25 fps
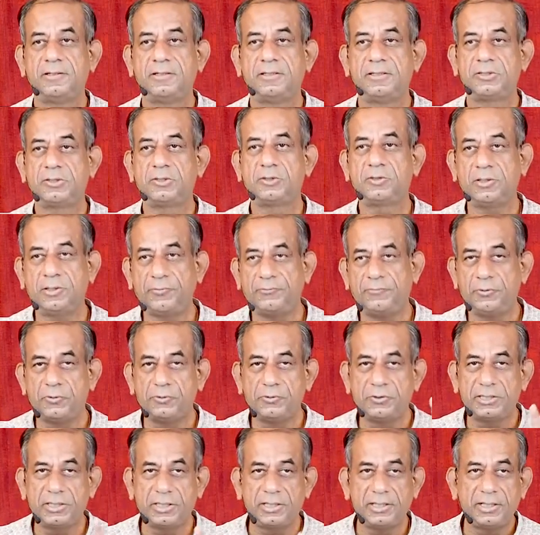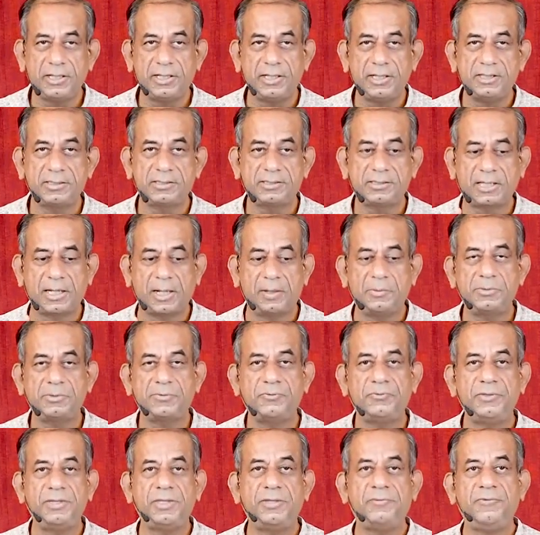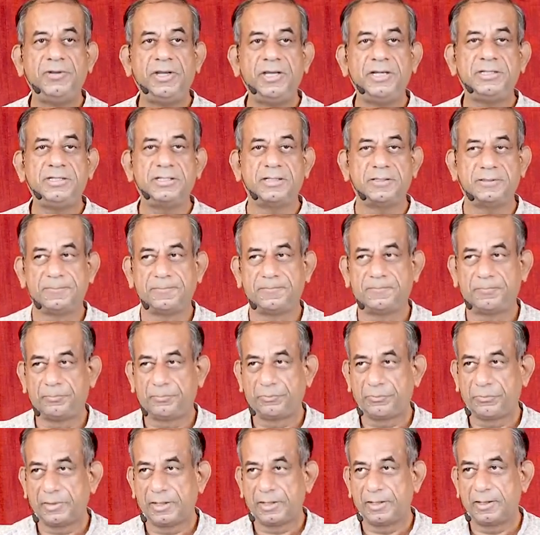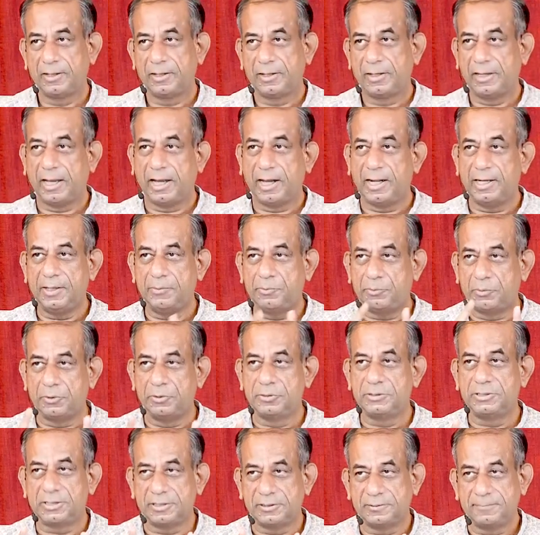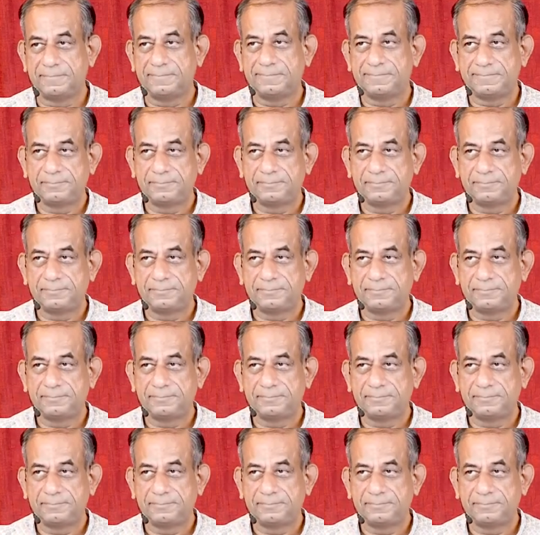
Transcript: So the future is comes with a wager and a poser.